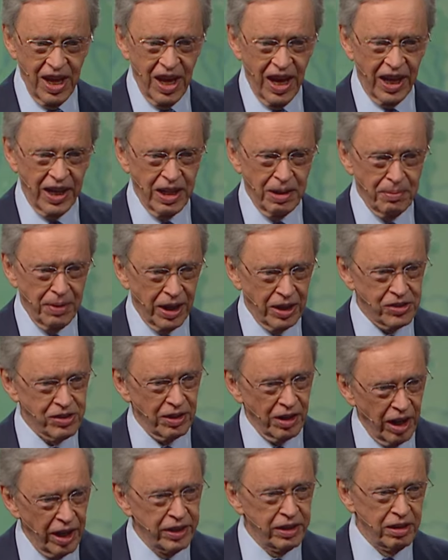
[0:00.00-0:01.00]
And he makes
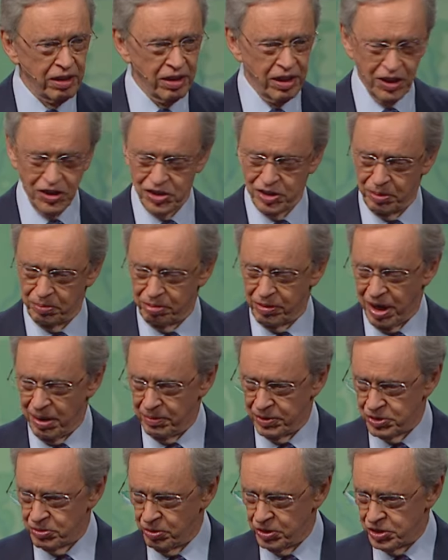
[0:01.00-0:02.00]
an unconditional
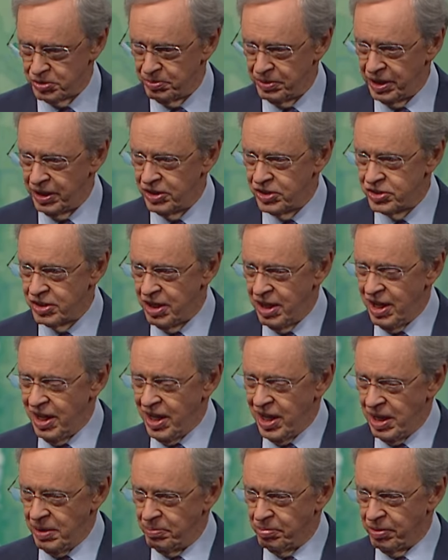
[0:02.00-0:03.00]
promise, which means
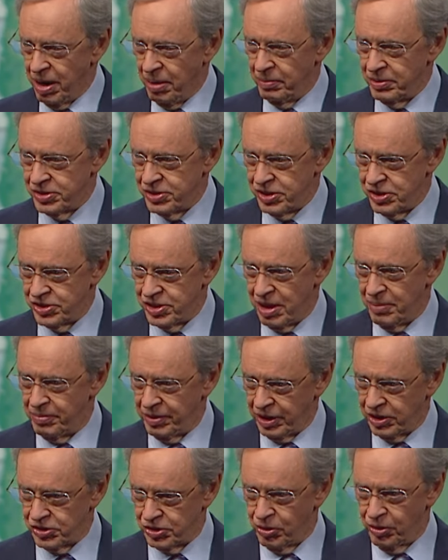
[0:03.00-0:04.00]
he promises
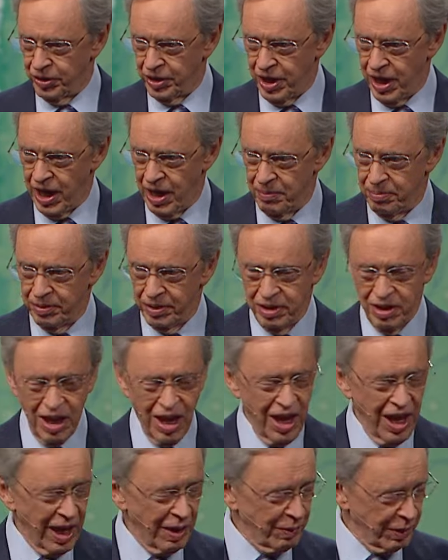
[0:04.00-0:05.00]
something is going to happen,
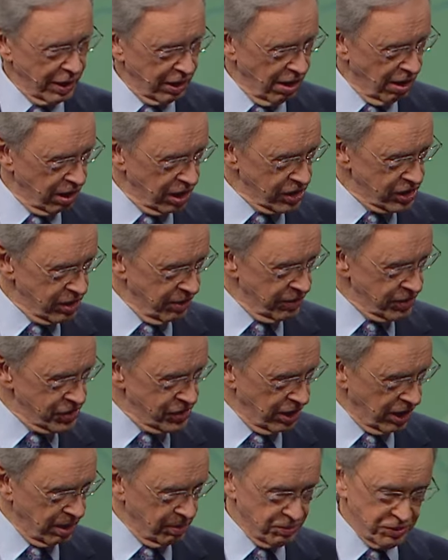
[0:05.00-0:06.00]
and regardless of the
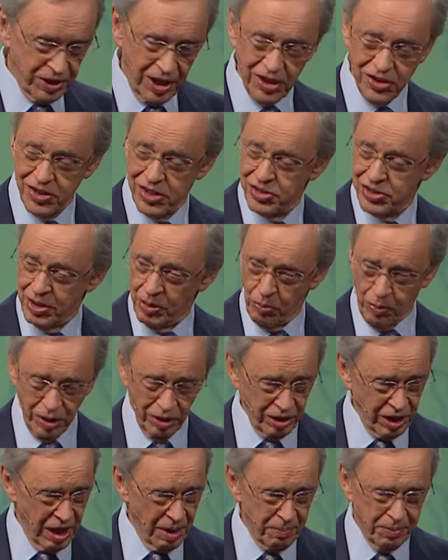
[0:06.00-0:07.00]
circumstances, it
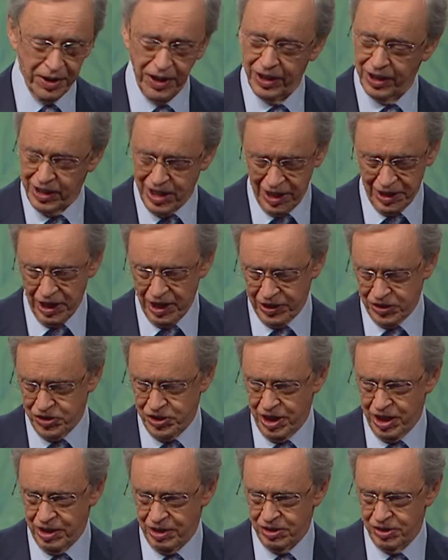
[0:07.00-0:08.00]
will happen and cannot
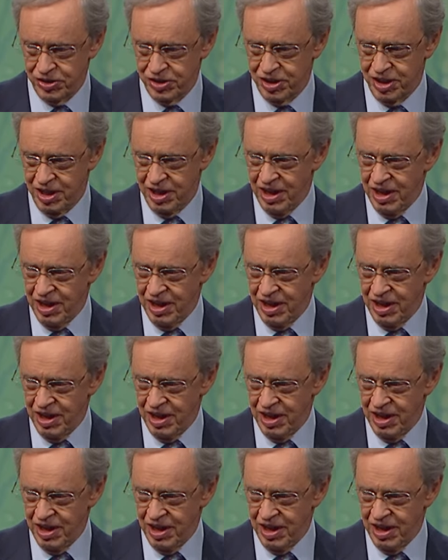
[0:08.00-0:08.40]
change.